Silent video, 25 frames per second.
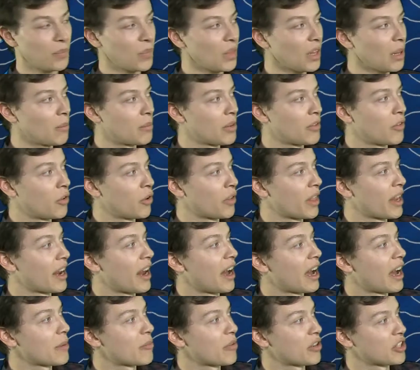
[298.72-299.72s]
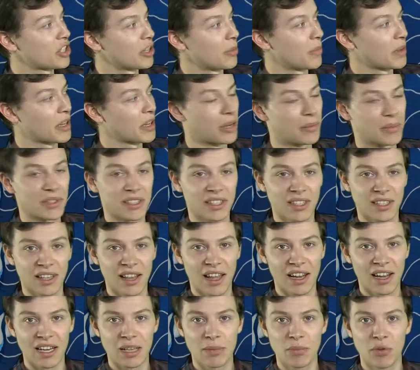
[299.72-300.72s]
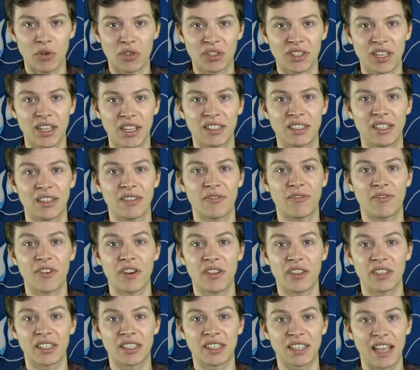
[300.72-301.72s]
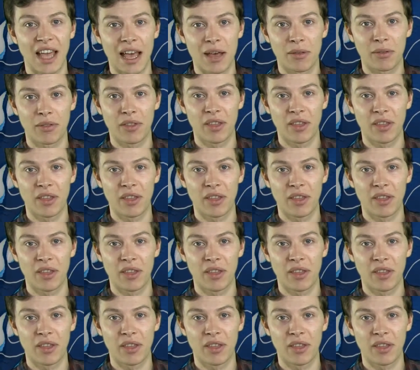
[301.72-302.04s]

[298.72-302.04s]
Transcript: before then high pressure becomes slightly more centred further south